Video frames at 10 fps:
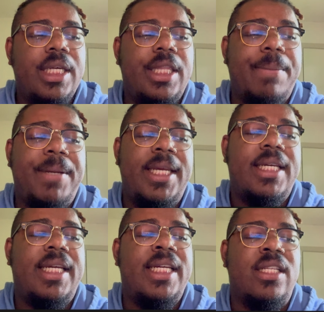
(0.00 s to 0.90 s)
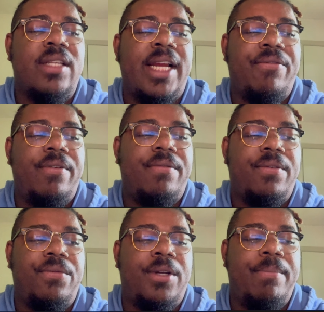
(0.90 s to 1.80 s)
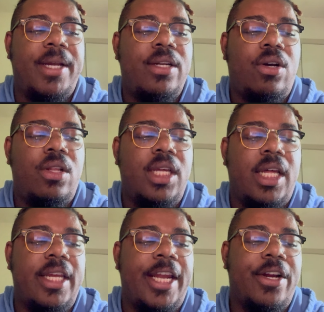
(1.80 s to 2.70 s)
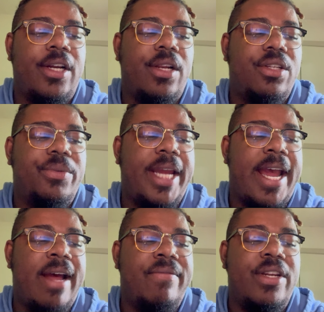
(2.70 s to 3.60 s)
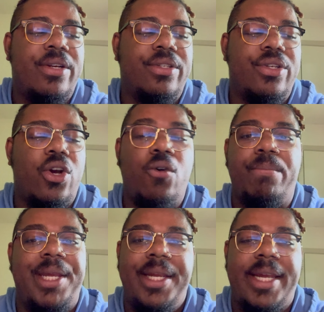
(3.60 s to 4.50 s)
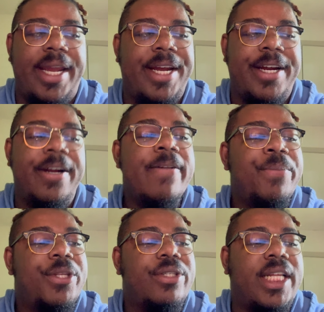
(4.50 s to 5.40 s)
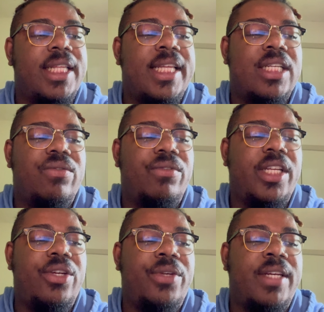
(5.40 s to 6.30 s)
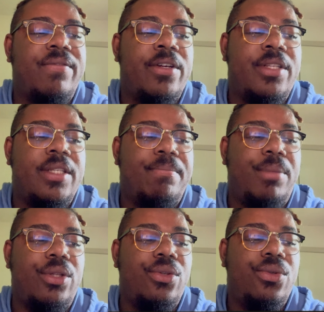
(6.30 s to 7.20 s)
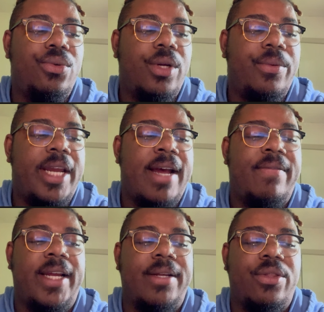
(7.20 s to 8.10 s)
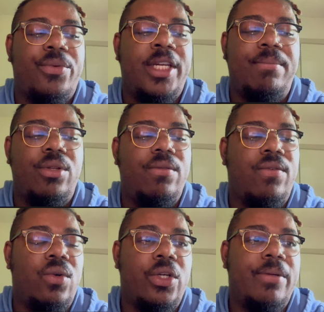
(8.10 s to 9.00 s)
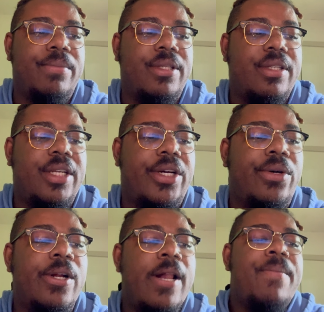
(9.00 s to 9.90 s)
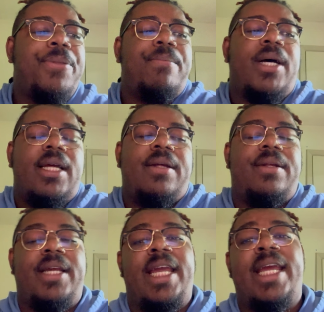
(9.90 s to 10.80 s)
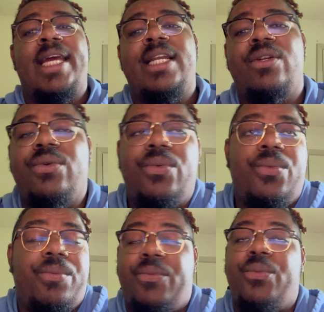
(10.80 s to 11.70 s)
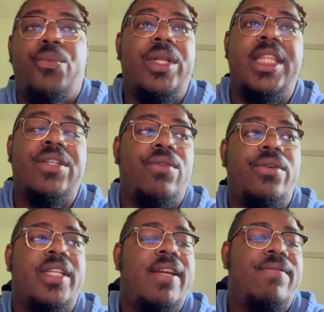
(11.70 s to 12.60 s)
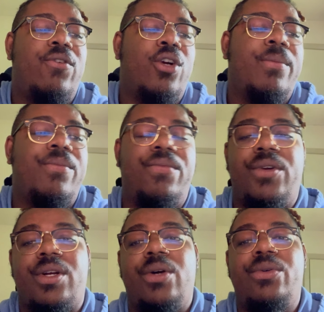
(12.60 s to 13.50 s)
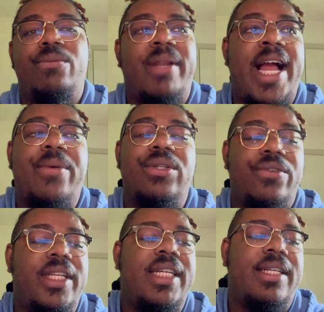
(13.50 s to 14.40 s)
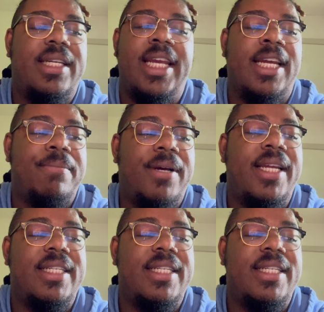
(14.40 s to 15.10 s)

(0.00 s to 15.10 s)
The pink is like, compared to all the other hair colors we have, there's no pink hair. So I think that's really unique versus blue, where we have like 3 blue forms. So, and with this Rose form, Goku Black was really kicking butt and